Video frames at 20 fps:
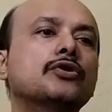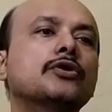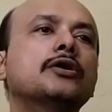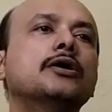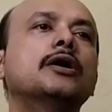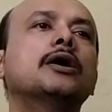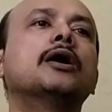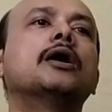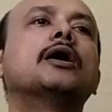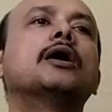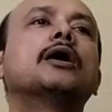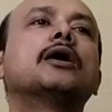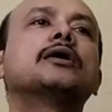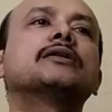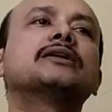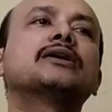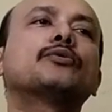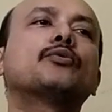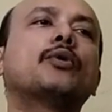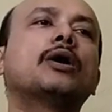
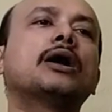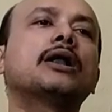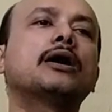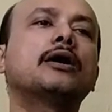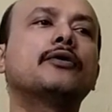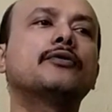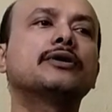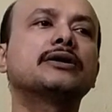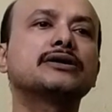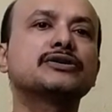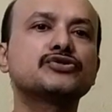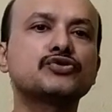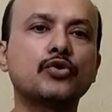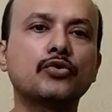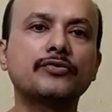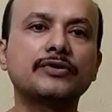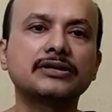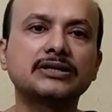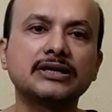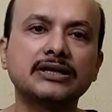So that 1
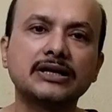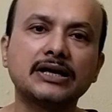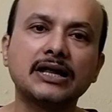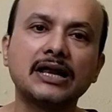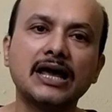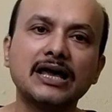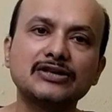hour is over.